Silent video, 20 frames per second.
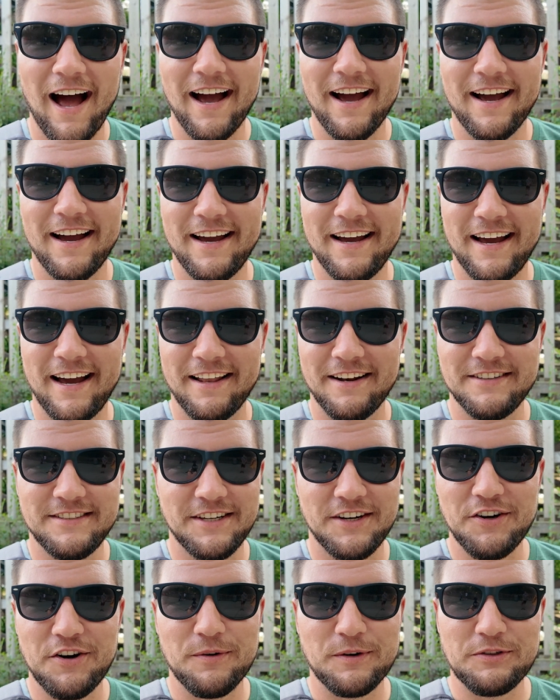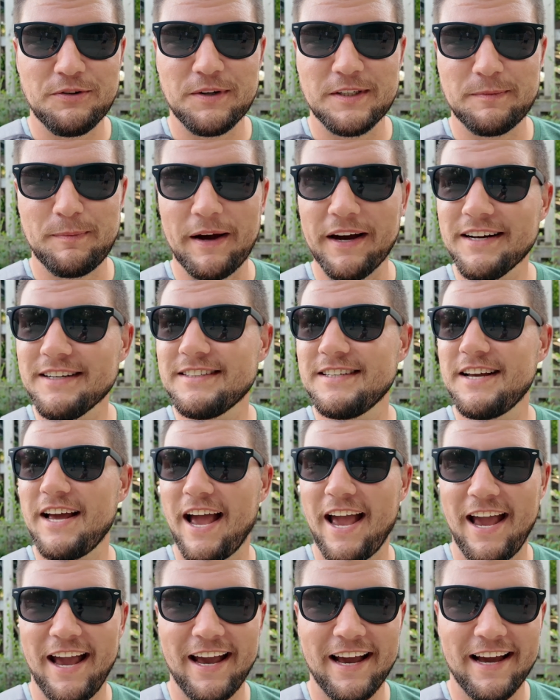I didn't know what to expect,
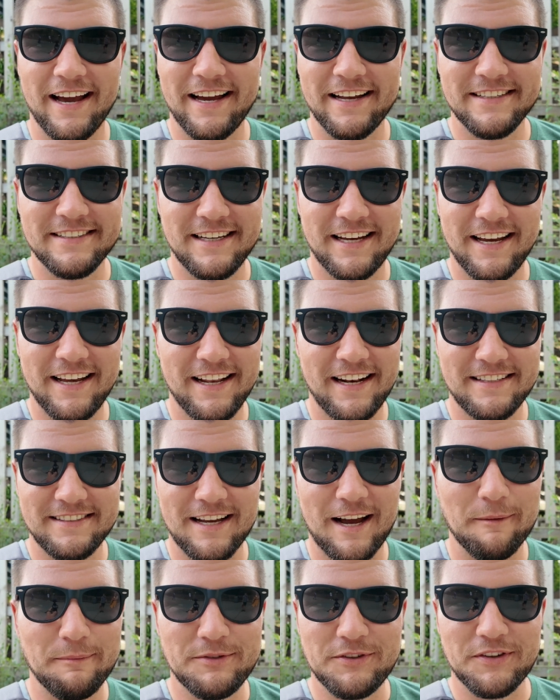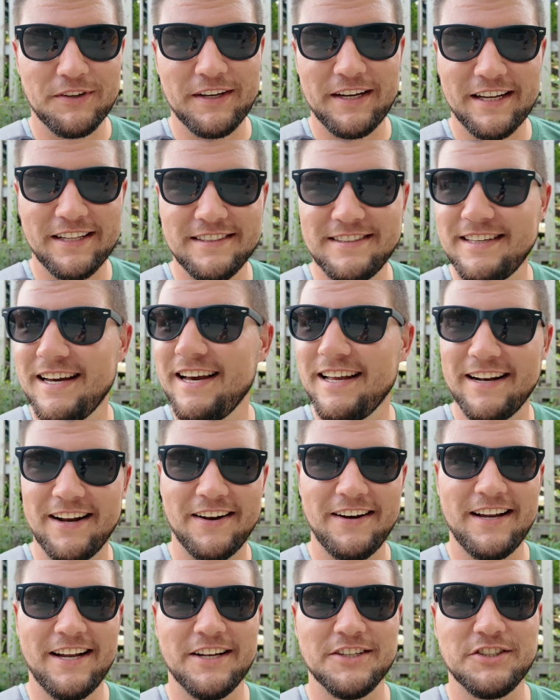and it's absolutely insane,
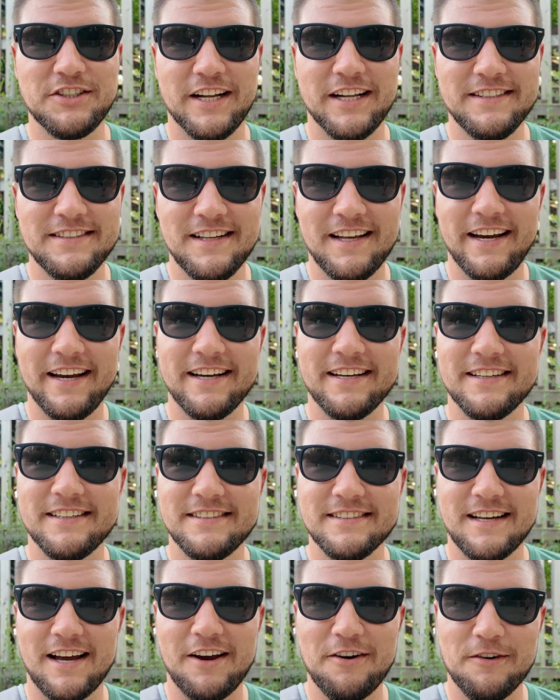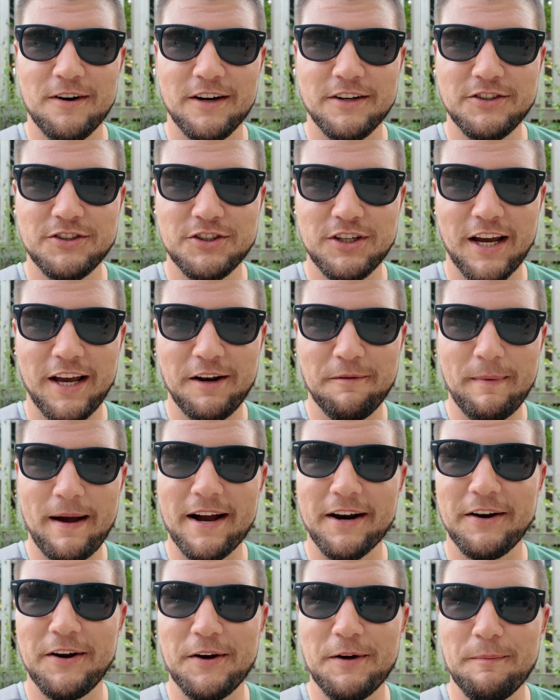unhinged. It's like Sky Rush and
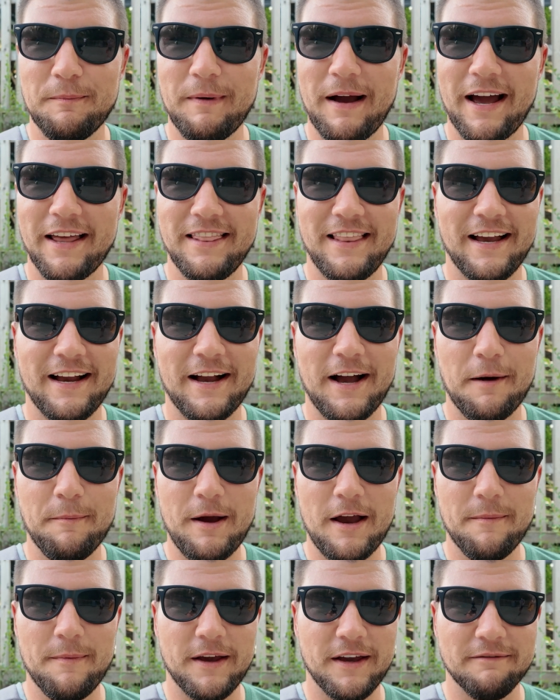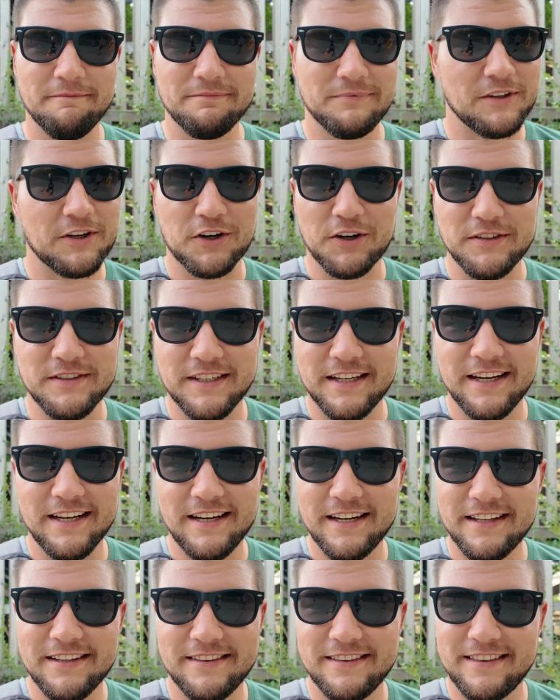Magnum had like a baby. The girls that get
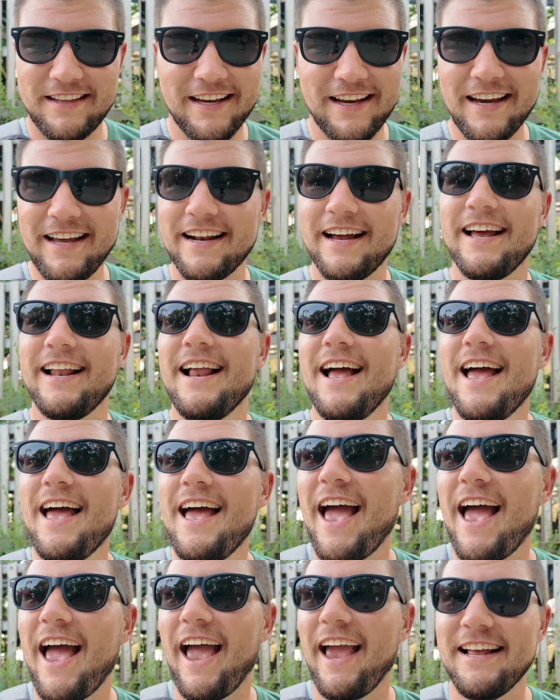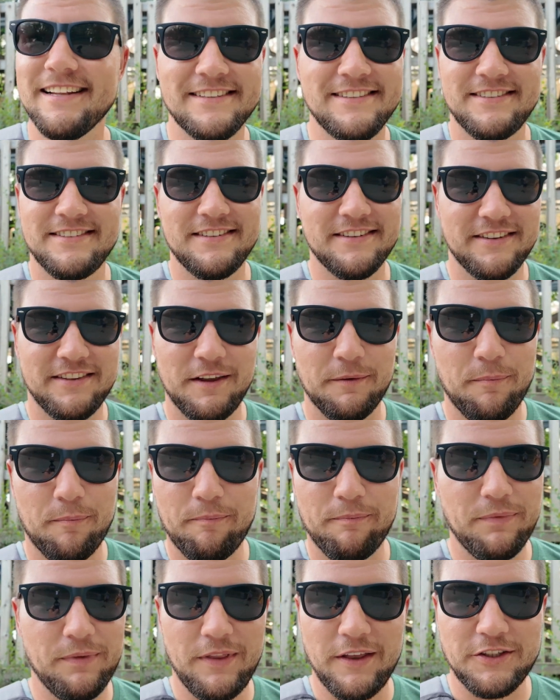it, they get it. It's
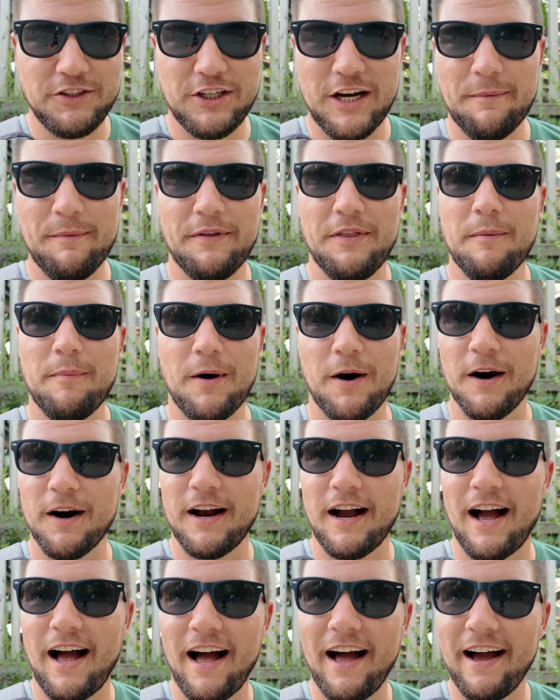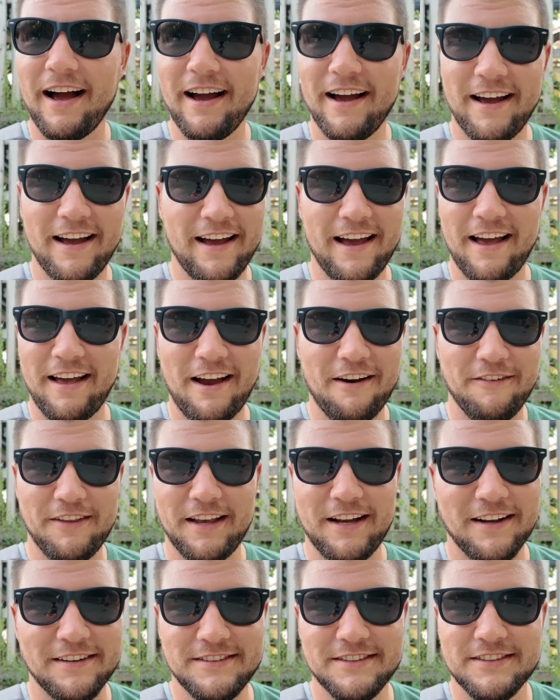the gem of the park.
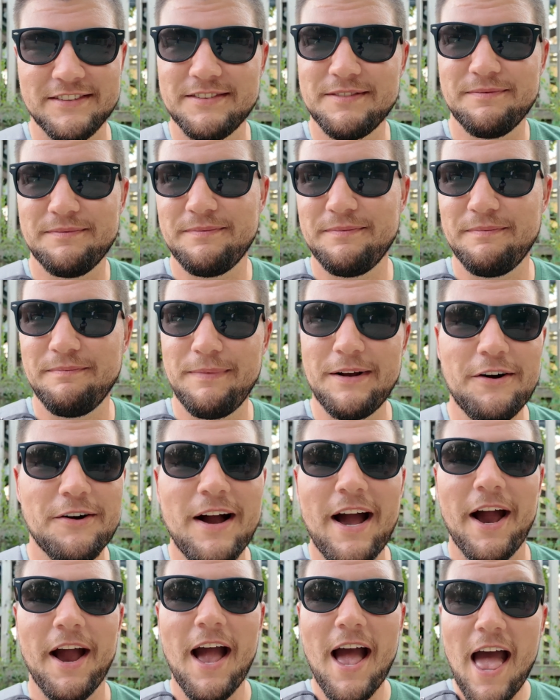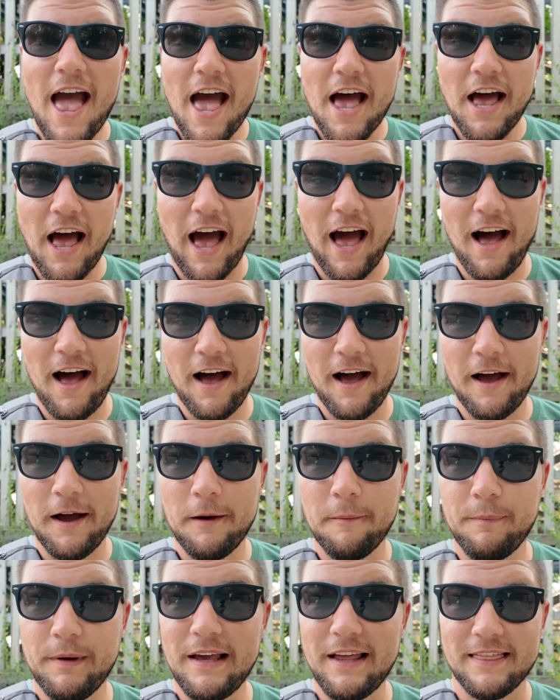Everything else has been okay.
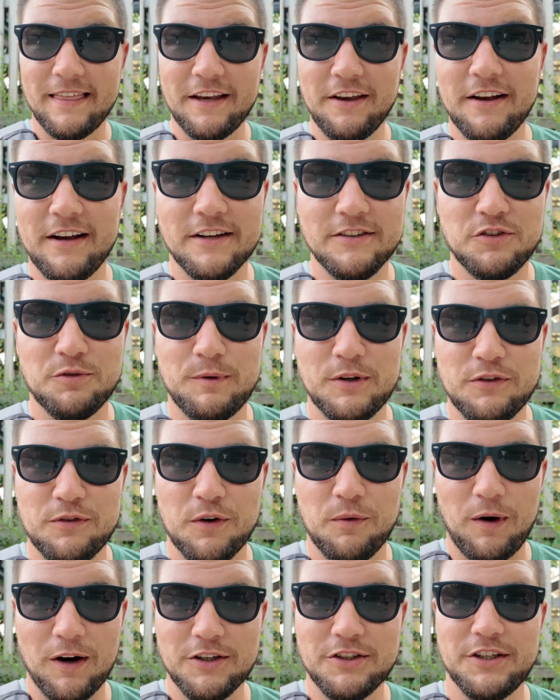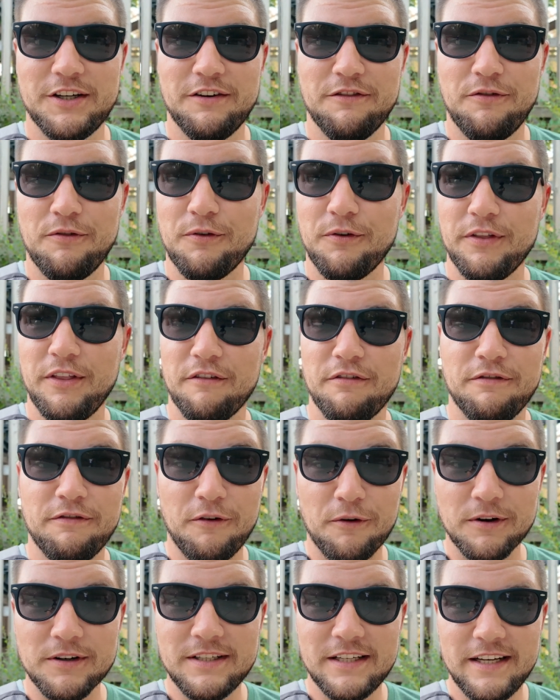But yeah, thank you guys so much for watching the
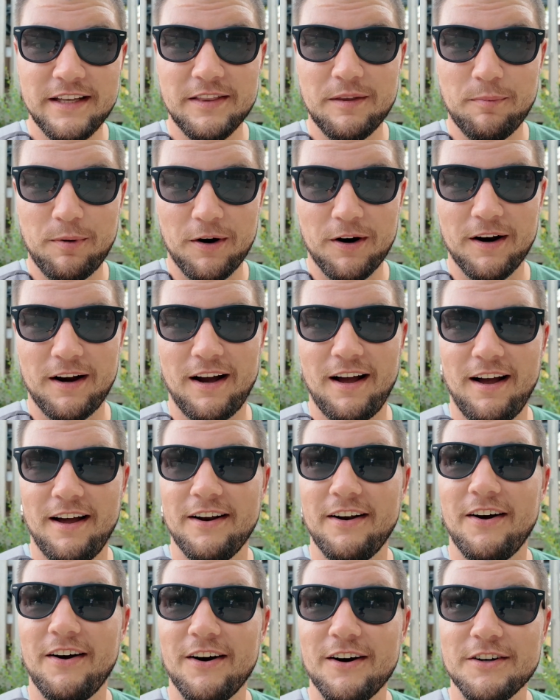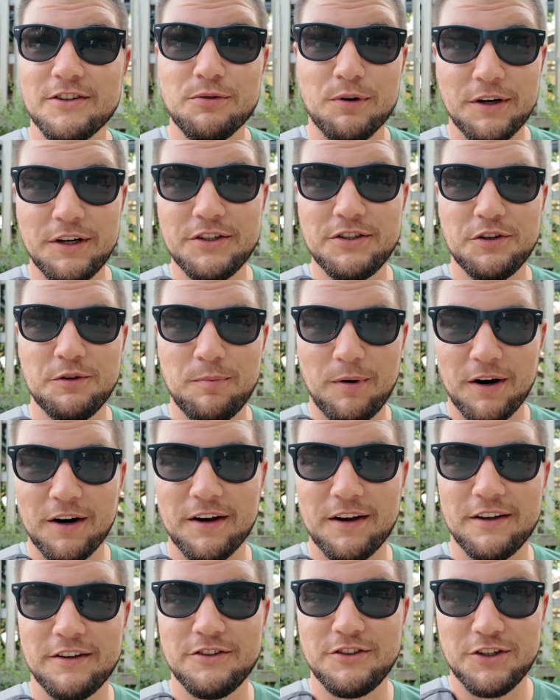14th park on our 22
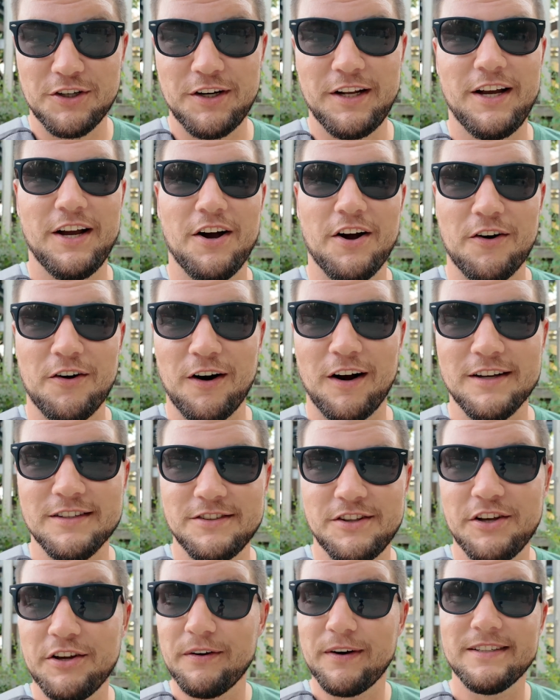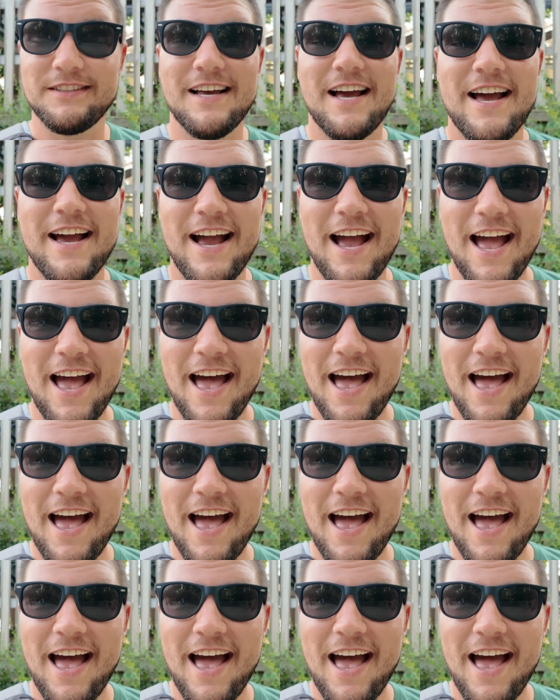park journey across the USA.